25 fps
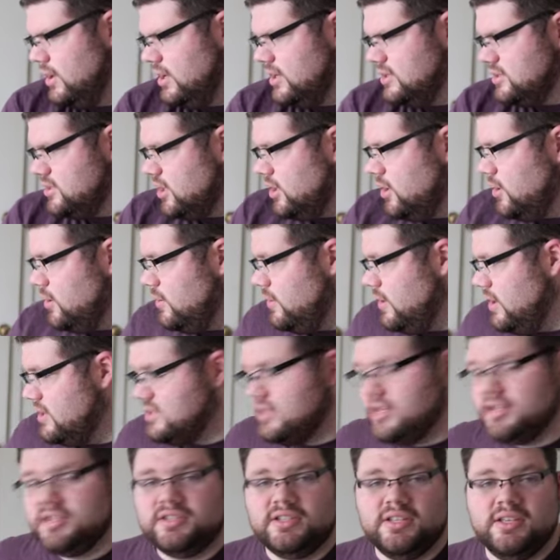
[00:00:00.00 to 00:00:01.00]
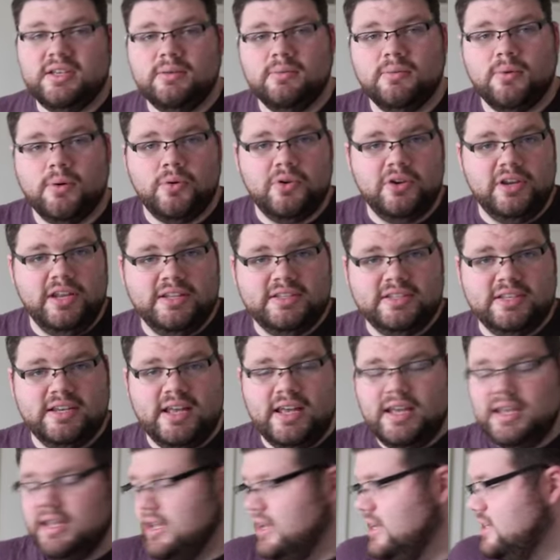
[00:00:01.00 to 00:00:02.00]
So essentially what we need
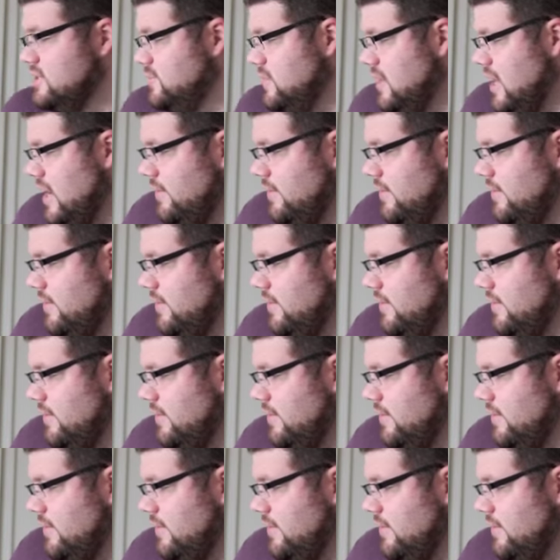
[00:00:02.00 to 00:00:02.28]
today is we